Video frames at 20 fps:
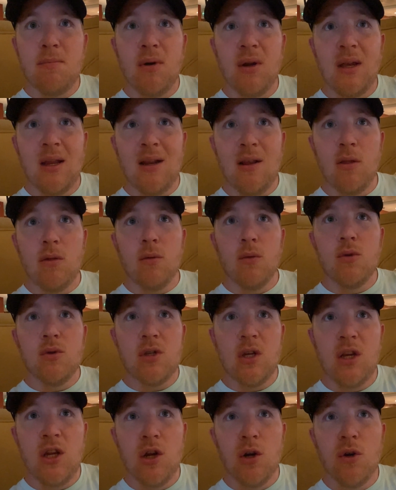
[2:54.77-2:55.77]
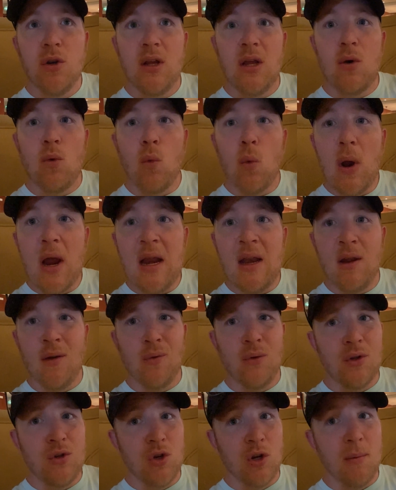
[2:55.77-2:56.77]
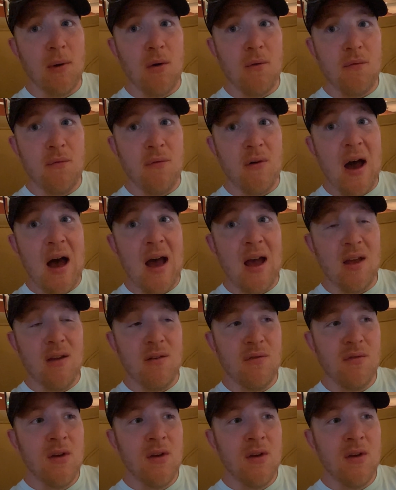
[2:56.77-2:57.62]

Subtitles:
but getting through security and waiting only took about 5.